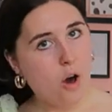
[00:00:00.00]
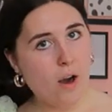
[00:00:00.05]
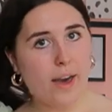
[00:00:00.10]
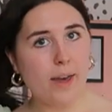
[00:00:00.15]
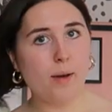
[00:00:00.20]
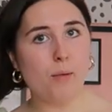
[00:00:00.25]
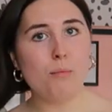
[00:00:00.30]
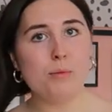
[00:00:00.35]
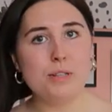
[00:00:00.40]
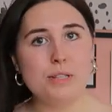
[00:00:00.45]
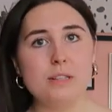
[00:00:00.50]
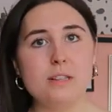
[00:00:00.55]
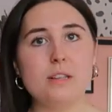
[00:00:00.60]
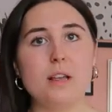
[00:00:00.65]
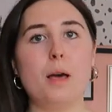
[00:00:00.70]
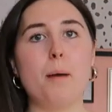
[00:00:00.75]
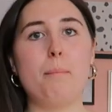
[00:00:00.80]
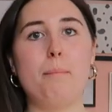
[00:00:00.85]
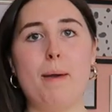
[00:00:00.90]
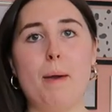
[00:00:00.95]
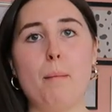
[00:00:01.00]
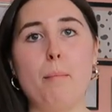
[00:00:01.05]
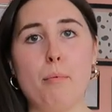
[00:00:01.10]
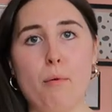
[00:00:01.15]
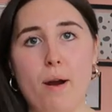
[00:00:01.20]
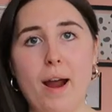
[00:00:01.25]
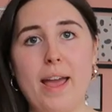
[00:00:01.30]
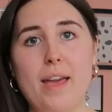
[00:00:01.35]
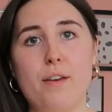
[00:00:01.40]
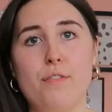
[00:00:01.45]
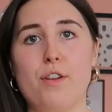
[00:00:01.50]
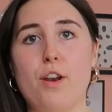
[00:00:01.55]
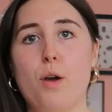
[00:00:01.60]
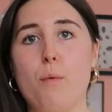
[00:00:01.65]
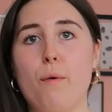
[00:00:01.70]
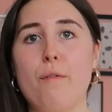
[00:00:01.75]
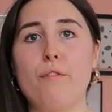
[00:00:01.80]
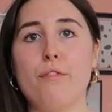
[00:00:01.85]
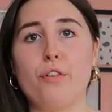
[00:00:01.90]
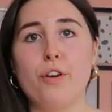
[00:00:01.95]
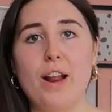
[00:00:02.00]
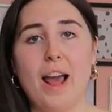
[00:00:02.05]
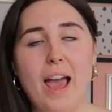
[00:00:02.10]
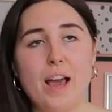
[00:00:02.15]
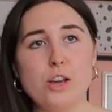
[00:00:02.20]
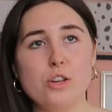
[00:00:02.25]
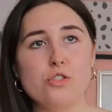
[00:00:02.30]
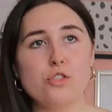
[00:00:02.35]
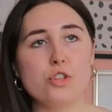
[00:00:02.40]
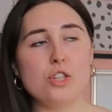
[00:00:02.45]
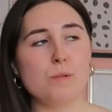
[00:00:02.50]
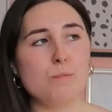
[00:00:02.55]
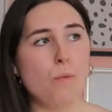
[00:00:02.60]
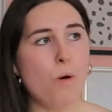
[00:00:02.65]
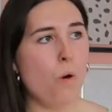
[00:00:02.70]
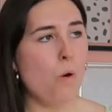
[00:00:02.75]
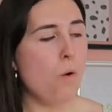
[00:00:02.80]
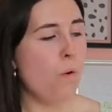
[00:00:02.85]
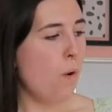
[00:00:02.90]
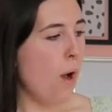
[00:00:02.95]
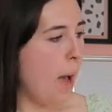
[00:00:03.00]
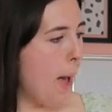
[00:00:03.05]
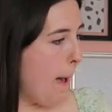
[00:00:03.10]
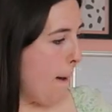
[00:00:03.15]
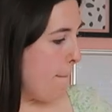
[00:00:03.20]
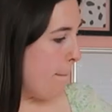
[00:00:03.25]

I was a bit brave and I went for an extra small